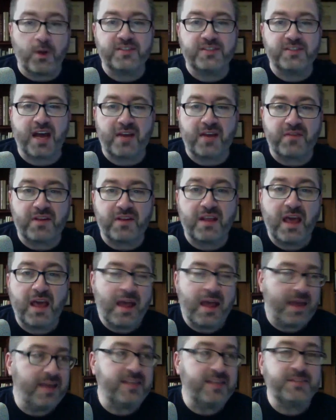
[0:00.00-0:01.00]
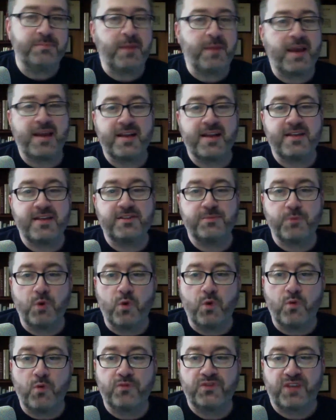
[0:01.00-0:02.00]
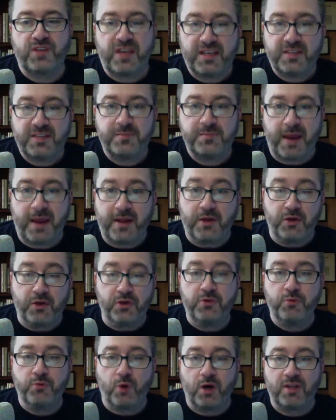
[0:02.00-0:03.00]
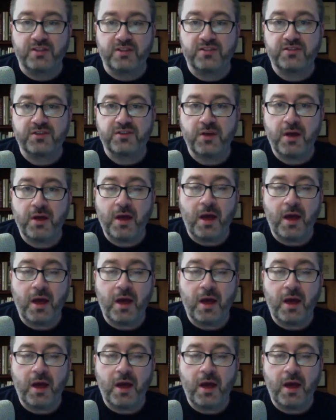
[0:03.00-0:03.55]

out of it. He's made his moves. He's made good ones.